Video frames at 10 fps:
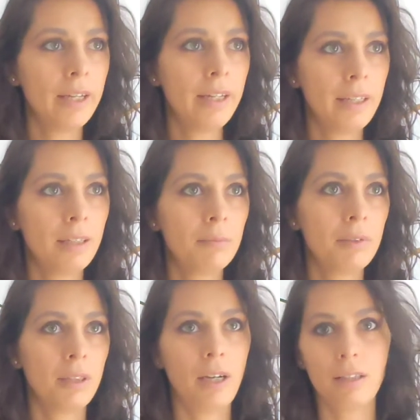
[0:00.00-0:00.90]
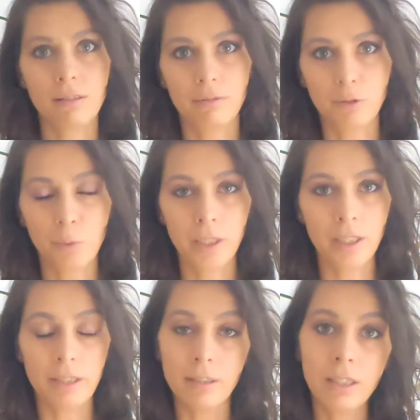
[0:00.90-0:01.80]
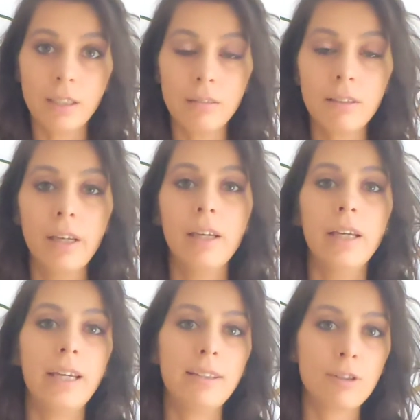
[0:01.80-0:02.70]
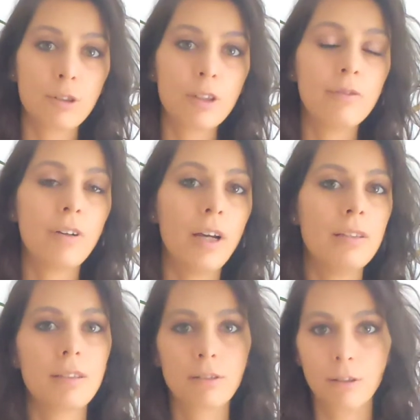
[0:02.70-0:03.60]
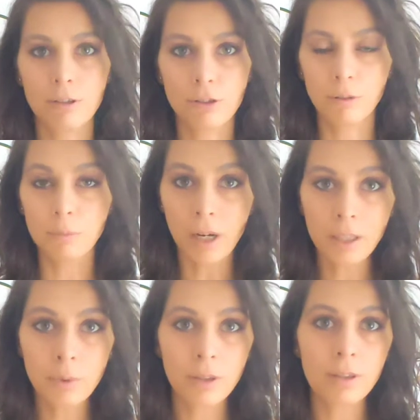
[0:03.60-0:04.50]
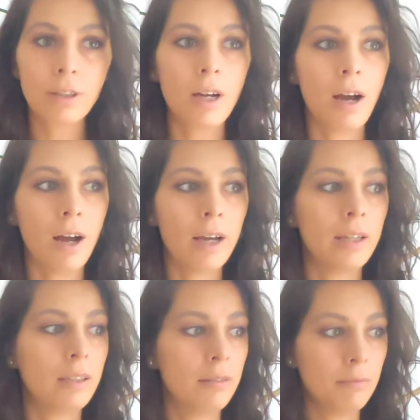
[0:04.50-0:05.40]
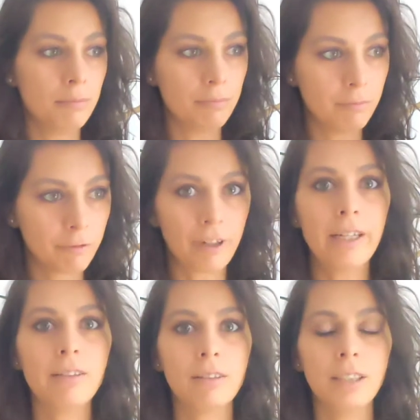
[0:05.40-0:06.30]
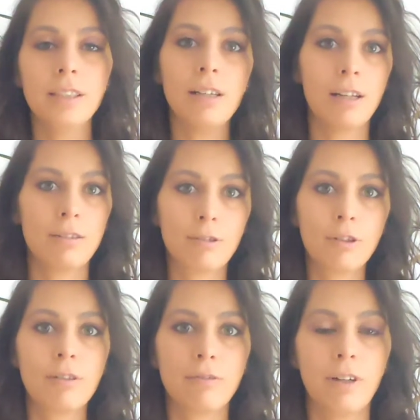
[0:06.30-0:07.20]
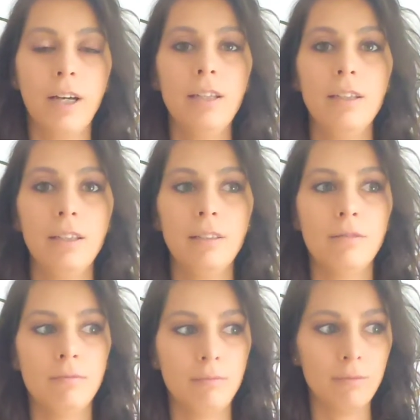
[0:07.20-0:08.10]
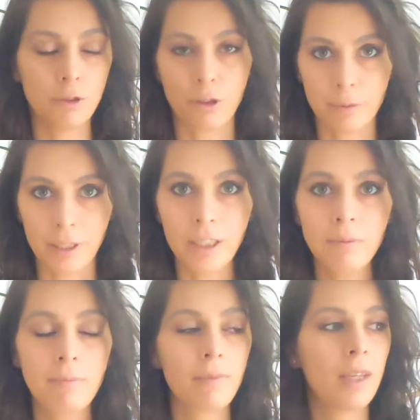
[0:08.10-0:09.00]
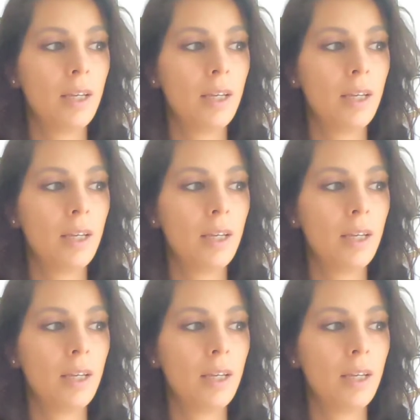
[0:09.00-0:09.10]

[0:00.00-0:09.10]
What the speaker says: I am, as of 2018, a certified sexological bodyworker. I finally got certified in Germany.